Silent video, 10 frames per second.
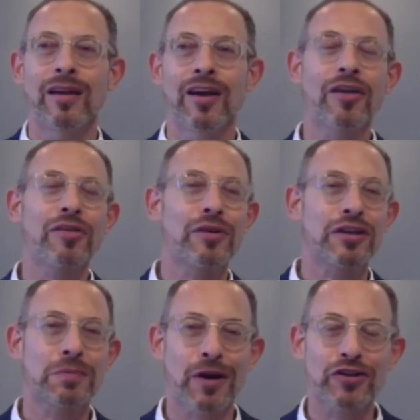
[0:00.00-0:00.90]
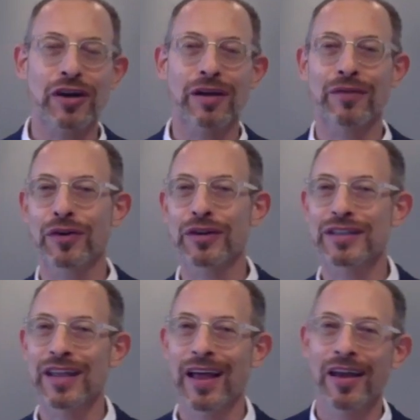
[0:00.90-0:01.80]
Another expression I've heard is
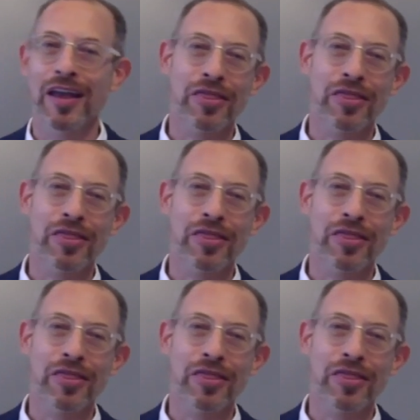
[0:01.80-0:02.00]
that